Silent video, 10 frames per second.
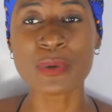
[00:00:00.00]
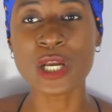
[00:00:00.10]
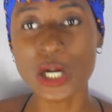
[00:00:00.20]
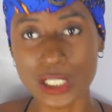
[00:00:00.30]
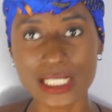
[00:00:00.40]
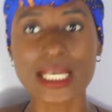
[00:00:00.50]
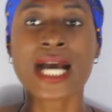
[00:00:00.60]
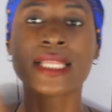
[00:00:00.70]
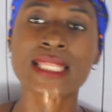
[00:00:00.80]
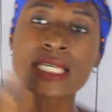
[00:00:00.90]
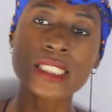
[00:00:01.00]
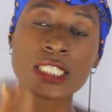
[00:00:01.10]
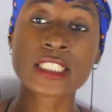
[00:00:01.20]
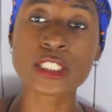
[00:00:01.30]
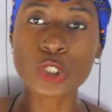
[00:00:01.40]
because this
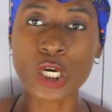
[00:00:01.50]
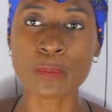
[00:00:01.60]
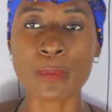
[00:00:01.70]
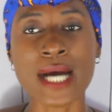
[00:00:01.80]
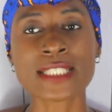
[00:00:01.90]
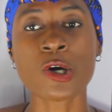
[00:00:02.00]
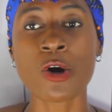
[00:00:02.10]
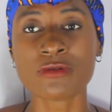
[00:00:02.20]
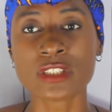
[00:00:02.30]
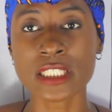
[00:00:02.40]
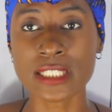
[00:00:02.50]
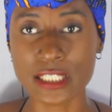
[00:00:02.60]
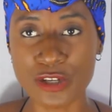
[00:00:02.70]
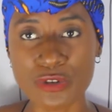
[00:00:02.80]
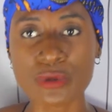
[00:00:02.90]
is the third part of this
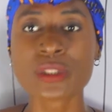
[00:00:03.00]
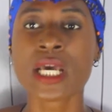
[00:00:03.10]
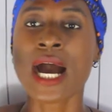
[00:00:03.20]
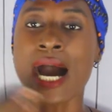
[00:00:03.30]
series,